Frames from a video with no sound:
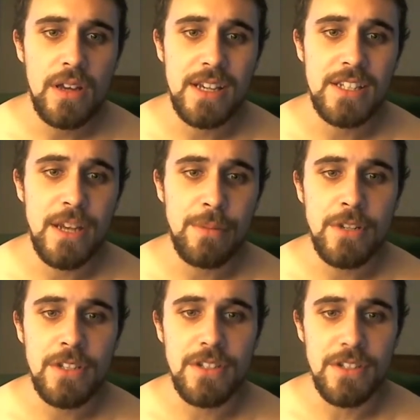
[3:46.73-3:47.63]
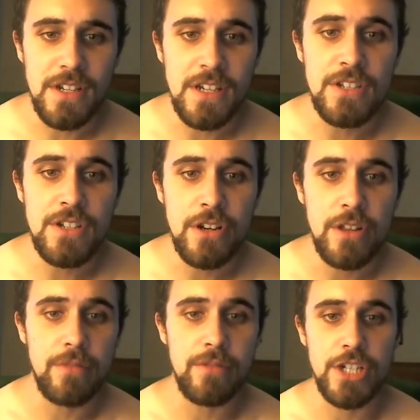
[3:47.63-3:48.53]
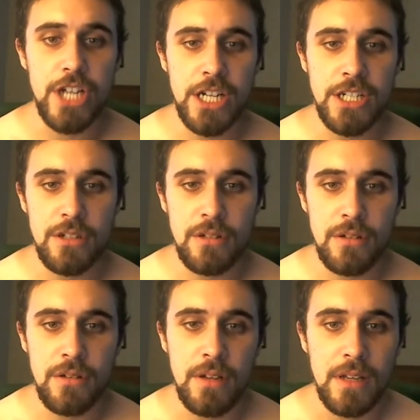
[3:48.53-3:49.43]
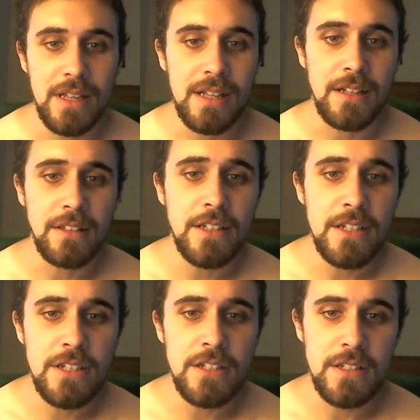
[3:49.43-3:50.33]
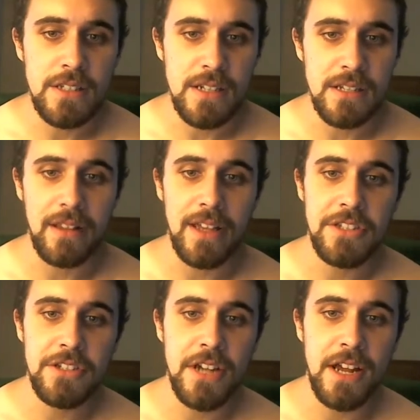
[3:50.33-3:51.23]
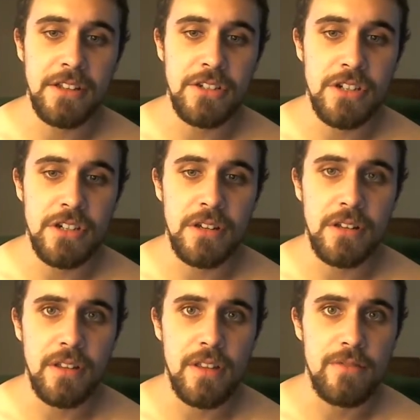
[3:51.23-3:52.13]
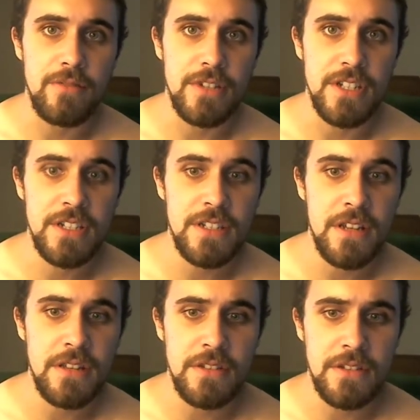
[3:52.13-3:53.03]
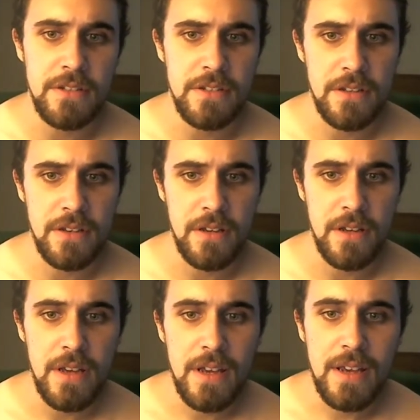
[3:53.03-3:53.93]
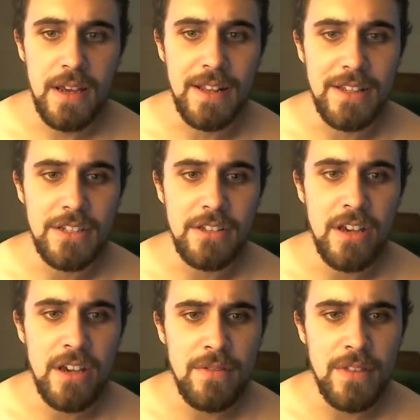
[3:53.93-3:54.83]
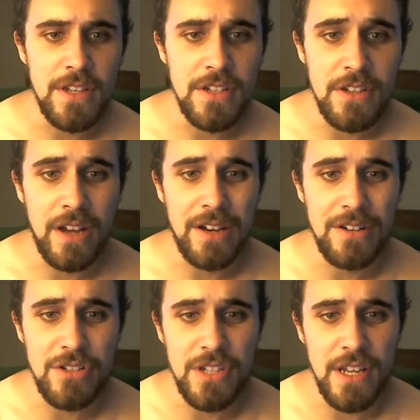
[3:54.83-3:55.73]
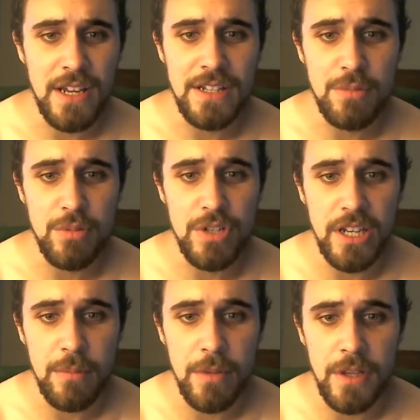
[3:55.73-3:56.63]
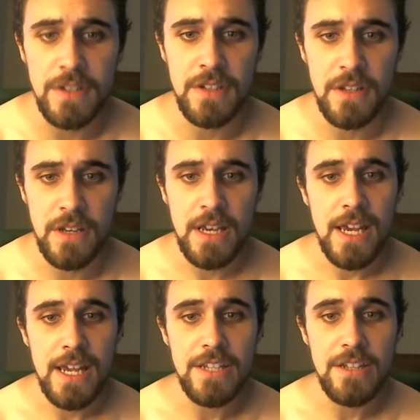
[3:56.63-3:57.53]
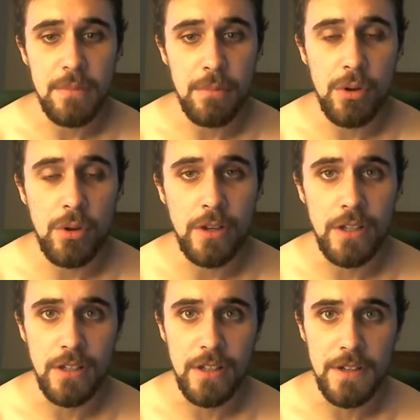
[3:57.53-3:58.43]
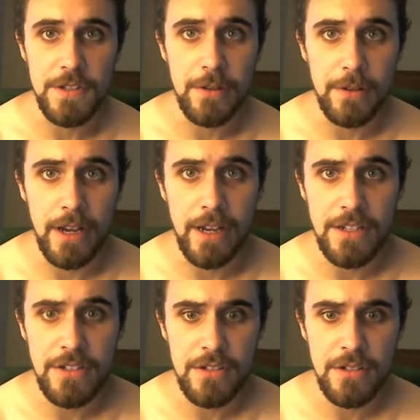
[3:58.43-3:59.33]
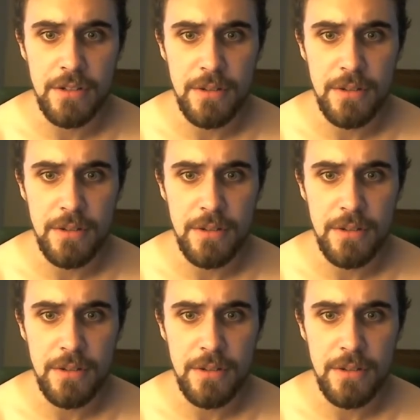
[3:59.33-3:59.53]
Acceptance is easier than rejection, allegiance is less challenging than resistance, and a slave that does not understand his predicament is an employee in his own eyes.